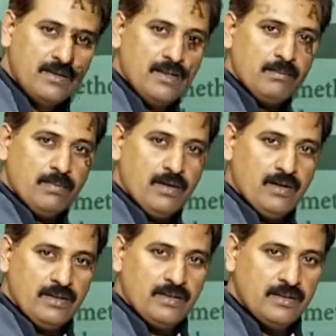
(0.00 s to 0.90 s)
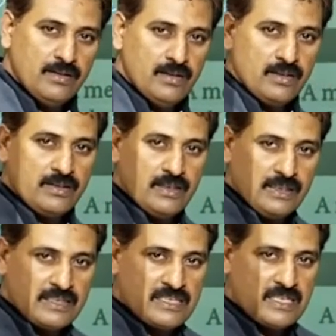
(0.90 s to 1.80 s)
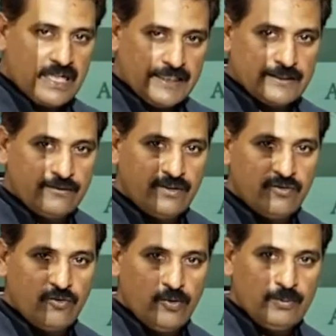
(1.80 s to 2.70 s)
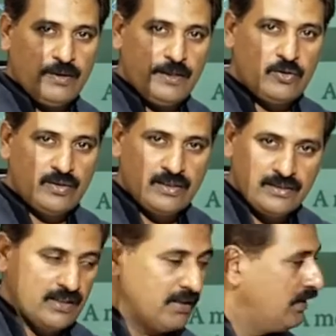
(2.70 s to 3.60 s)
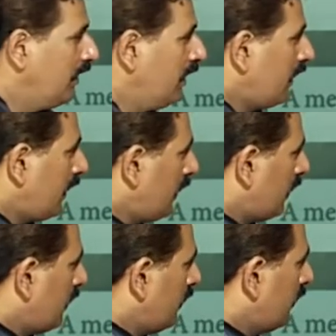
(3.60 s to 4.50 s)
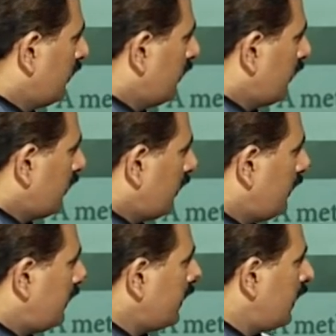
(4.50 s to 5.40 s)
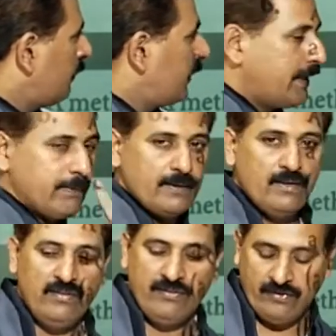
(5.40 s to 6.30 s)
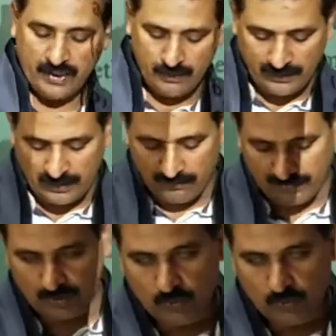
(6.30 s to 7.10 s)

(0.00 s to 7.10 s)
but gets transferred from one body to another in integral multiple of fundamental value